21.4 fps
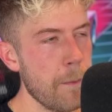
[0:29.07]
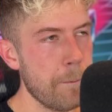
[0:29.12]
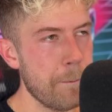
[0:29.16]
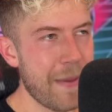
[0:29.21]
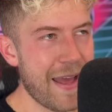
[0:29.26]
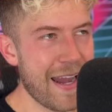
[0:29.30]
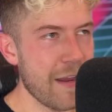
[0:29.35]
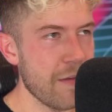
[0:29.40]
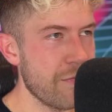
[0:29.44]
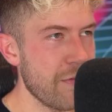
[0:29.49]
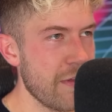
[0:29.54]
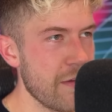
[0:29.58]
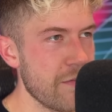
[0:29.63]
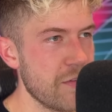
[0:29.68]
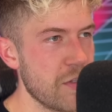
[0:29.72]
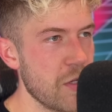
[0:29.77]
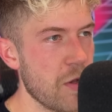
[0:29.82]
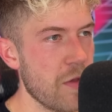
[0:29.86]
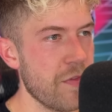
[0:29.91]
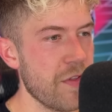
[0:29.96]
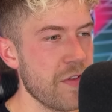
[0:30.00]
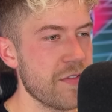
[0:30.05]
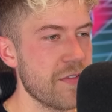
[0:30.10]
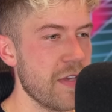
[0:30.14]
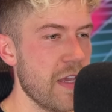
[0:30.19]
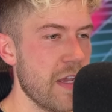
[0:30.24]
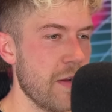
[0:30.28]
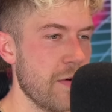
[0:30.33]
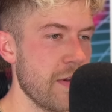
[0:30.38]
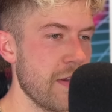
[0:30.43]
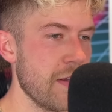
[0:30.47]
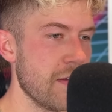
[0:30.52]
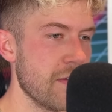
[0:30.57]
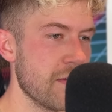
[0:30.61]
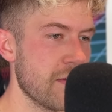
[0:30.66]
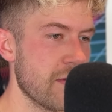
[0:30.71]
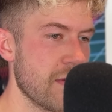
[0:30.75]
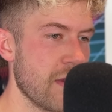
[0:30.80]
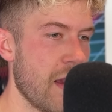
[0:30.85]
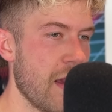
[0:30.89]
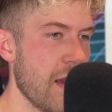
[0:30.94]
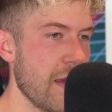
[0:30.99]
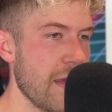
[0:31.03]
benefit of doing this
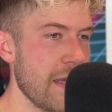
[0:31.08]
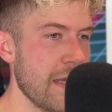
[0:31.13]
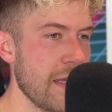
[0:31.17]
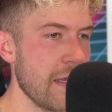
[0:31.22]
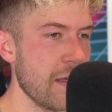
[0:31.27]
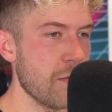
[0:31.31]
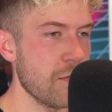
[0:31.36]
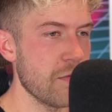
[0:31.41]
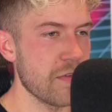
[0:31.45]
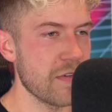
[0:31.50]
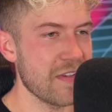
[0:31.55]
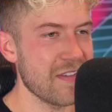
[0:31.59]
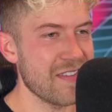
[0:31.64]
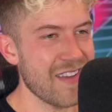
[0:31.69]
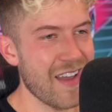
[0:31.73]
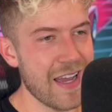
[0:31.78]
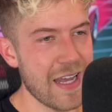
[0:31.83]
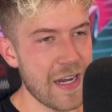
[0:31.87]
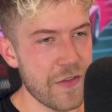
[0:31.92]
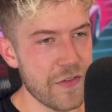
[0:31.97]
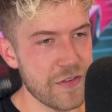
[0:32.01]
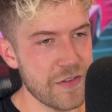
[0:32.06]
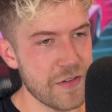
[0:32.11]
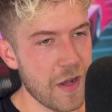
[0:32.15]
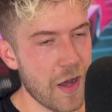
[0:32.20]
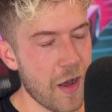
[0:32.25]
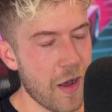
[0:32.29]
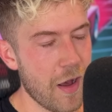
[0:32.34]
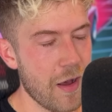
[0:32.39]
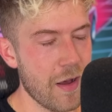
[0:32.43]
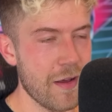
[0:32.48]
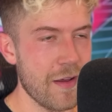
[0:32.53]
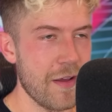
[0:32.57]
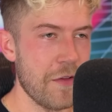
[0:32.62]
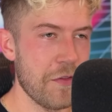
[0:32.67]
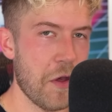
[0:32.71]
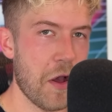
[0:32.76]
series, I it was exciting at the start,